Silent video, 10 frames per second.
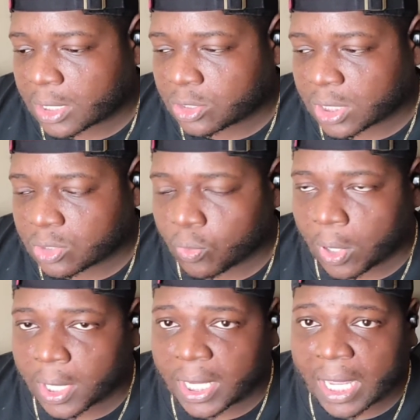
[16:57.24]
It's
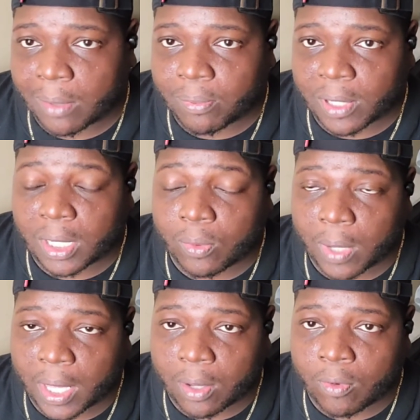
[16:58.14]
working out pretty
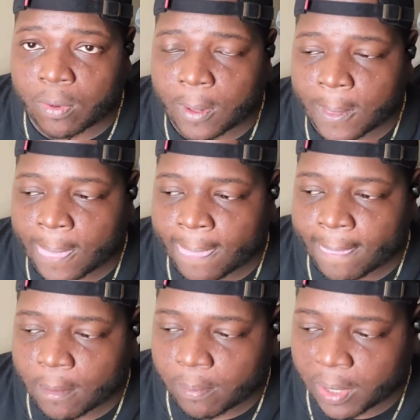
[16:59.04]
well.
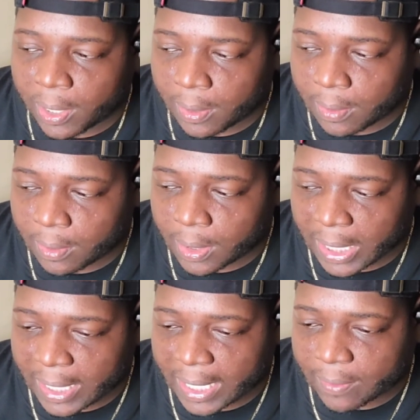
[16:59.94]
But
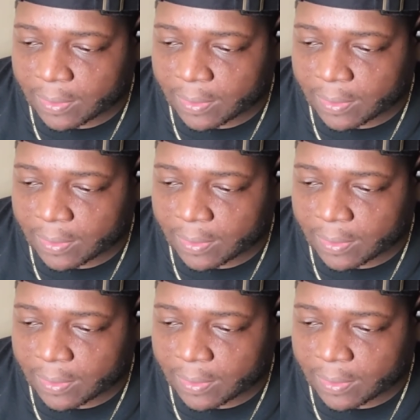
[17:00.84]
like I